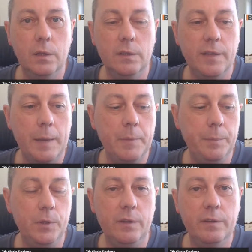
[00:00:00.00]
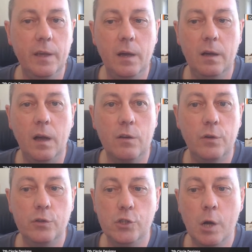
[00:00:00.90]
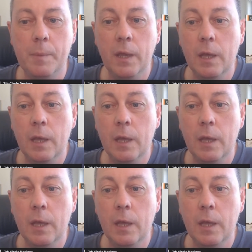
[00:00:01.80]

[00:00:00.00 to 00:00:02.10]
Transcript: the time limit you can set a cron job,